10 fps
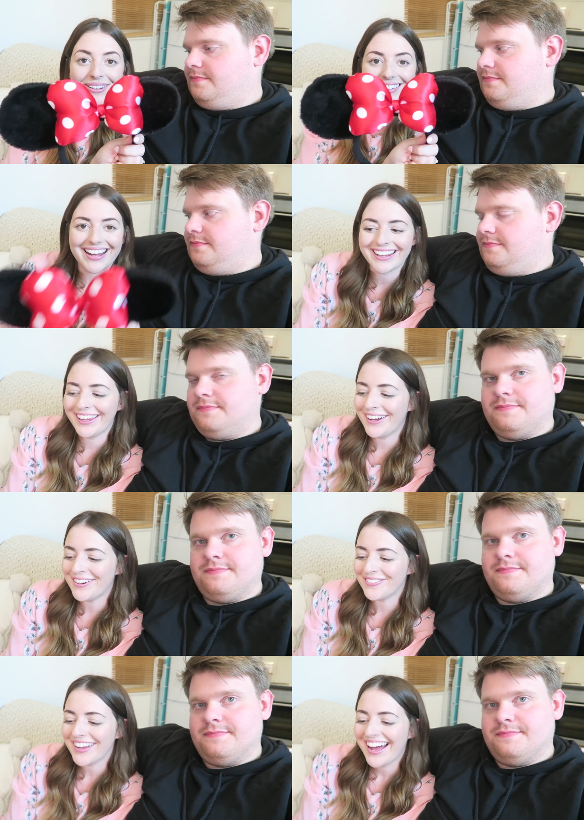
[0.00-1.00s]
Speaker 1: ones that I
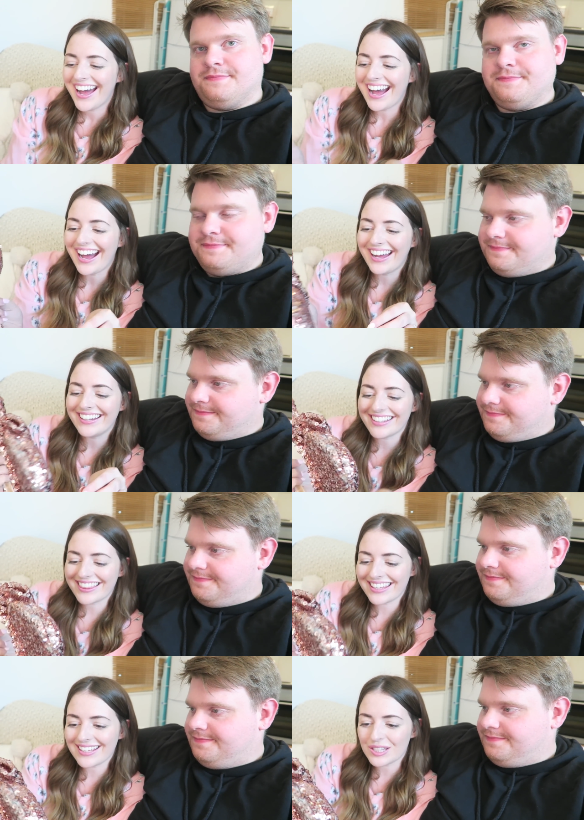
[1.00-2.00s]
love,
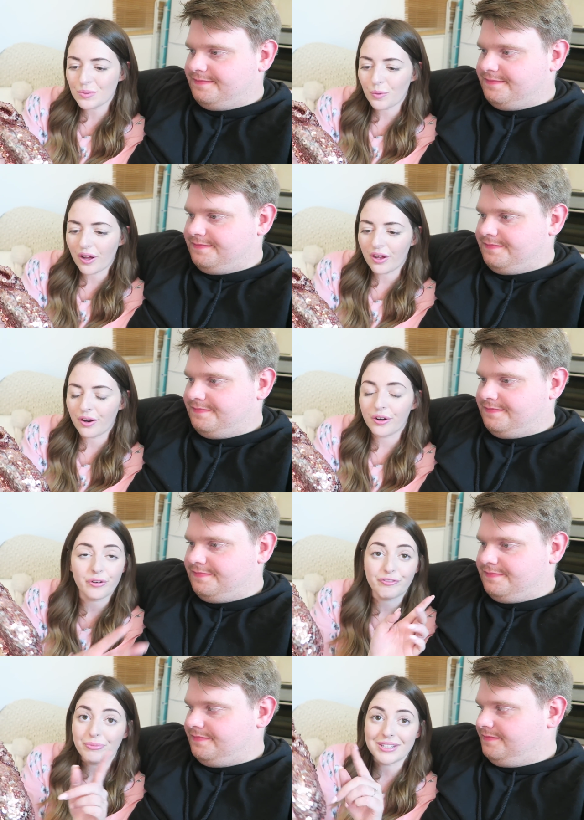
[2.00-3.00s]
and these
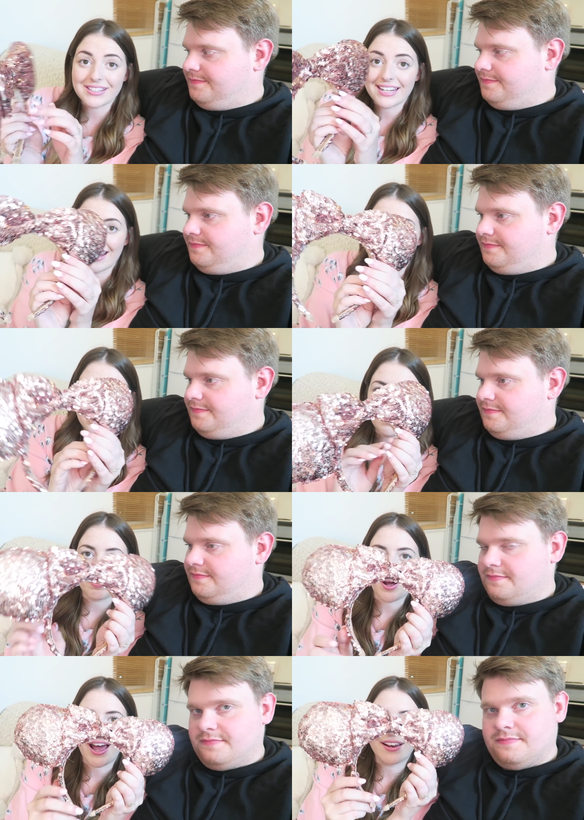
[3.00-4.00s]
weren't from Disney actually,
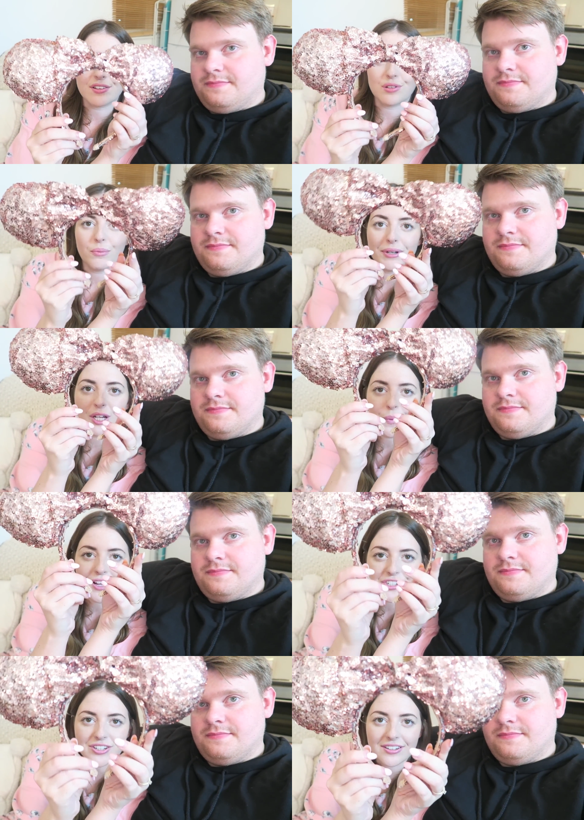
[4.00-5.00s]
but I had so many
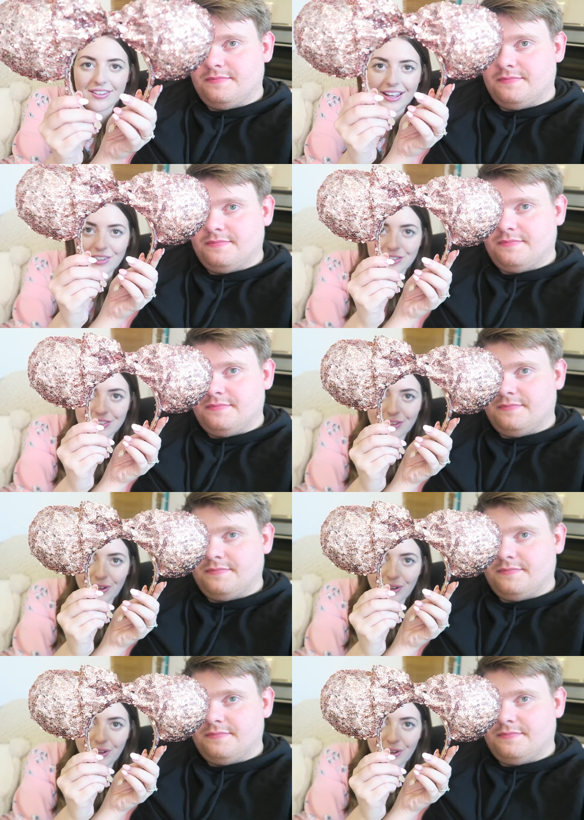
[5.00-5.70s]
questions that I just